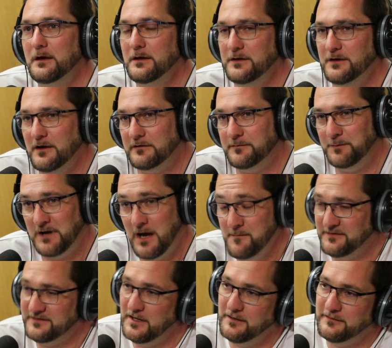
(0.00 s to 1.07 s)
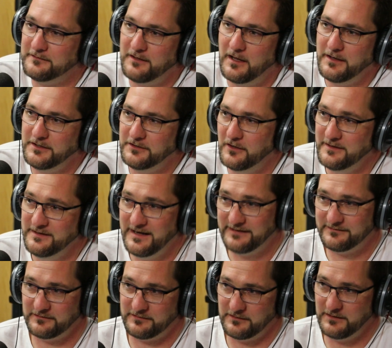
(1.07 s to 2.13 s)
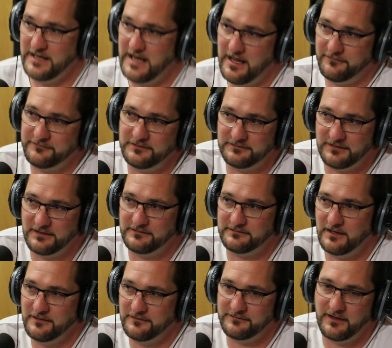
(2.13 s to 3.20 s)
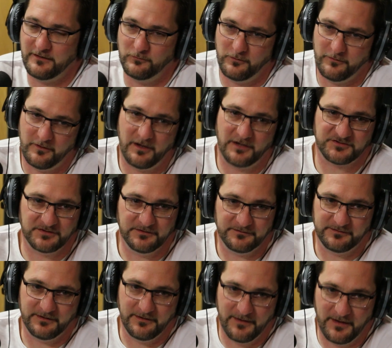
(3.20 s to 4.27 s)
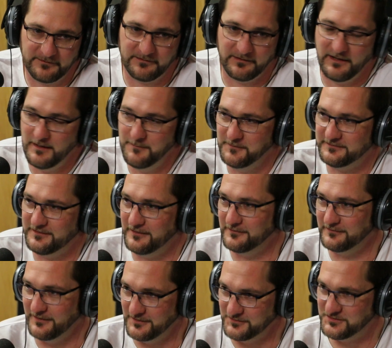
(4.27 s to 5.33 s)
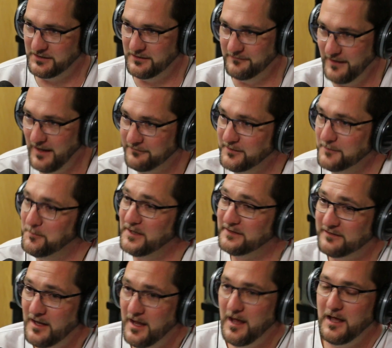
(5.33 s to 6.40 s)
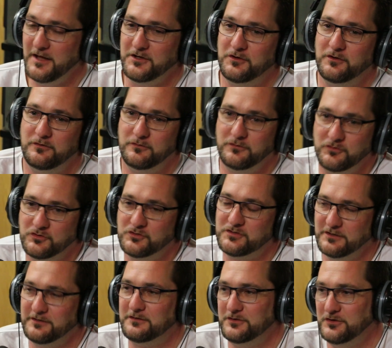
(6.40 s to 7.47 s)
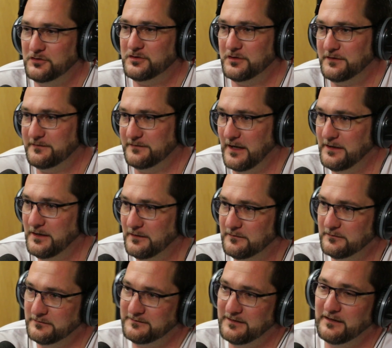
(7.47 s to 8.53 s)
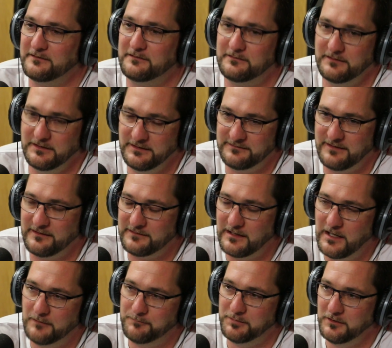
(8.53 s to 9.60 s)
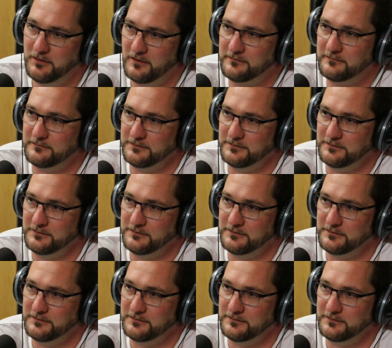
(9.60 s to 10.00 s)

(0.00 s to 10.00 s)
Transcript: You know, to become a sound designer, you don't necessarily have to study sound design. Although I shouldn't say that. I am the sound design chair of AFTA, but you should study it. It does help a lot.